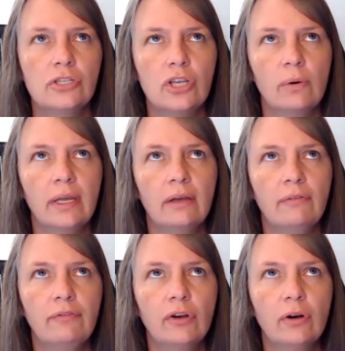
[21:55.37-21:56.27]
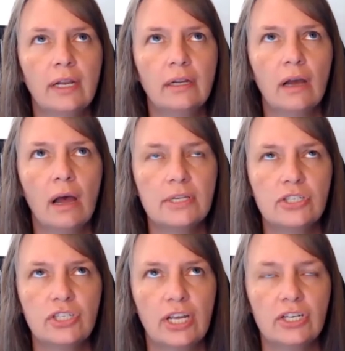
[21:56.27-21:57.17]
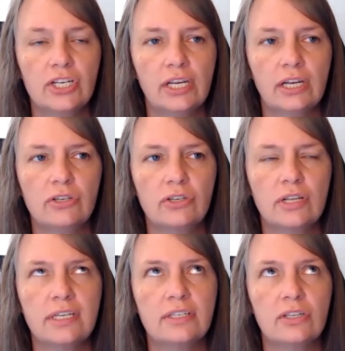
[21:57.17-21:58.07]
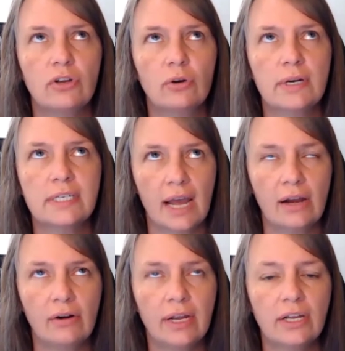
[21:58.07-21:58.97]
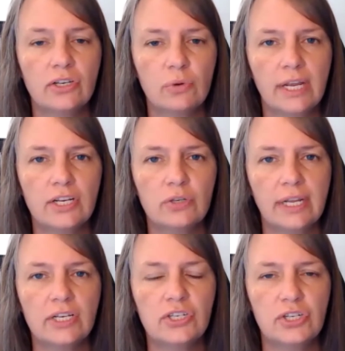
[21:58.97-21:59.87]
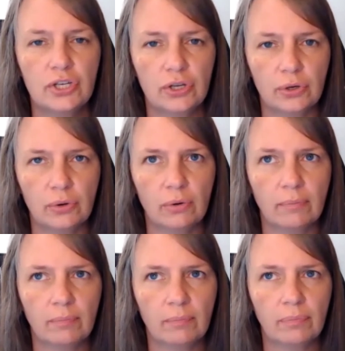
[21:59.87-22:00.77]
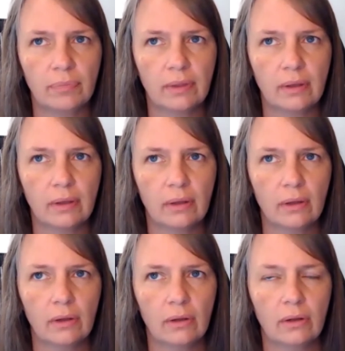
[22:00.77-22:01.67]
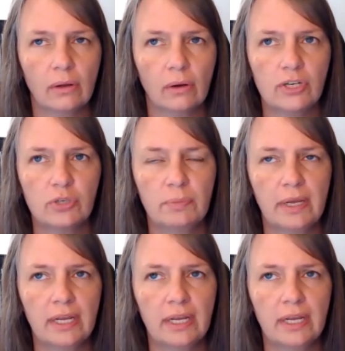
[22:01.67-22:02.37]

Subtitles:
So if your income is changing and let's see, so you're retiring in 2022, which